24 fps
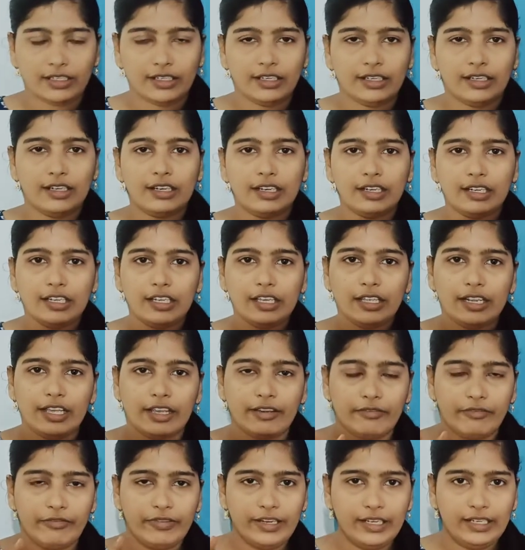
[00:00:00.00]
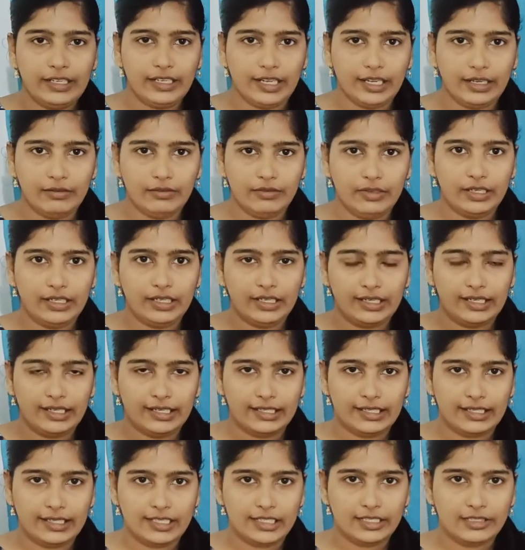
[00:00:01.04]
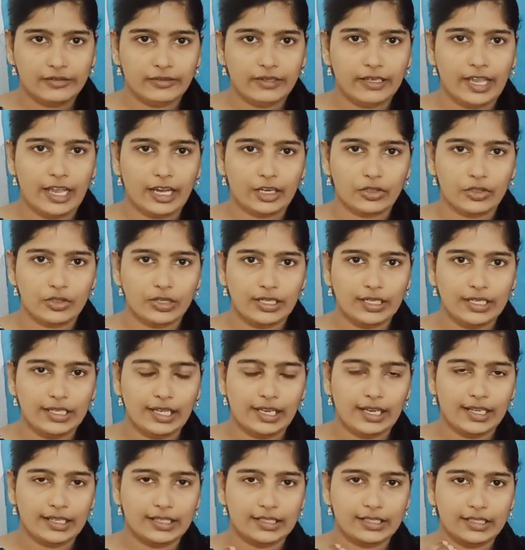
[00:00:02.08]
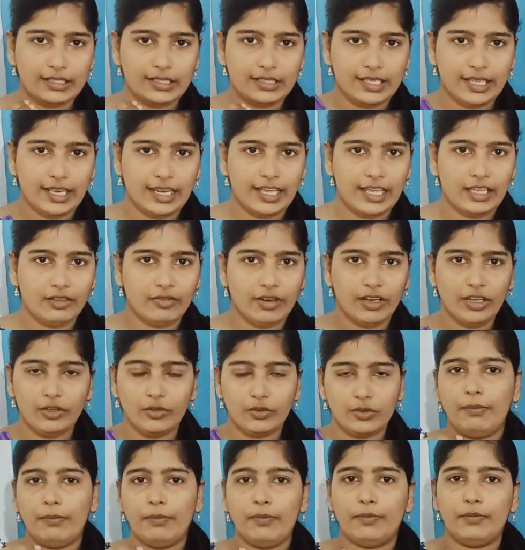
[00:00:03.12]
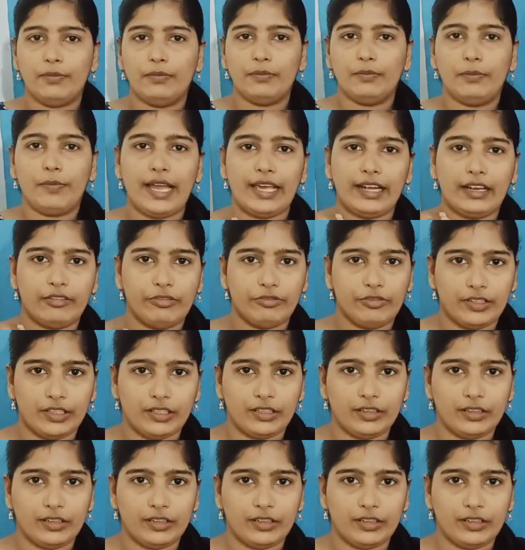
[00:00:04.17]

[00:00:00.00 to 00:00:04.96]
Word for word: Earlier, every time we did a test, we actually collected saliva using paraffin.